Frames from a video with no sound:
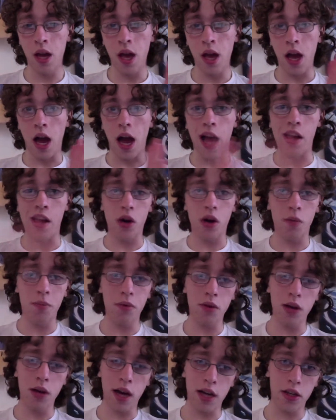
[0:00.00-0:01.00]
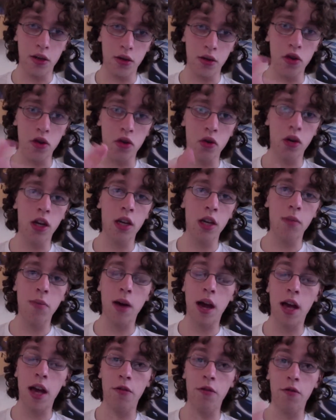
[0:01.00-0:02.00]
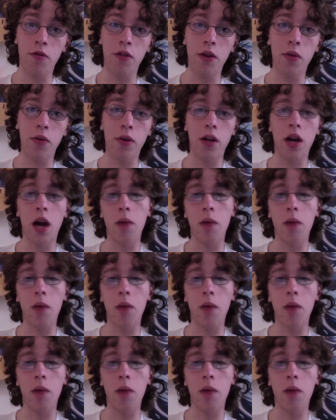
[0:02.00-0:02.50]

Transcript: I hope you guys are enjoying my frequent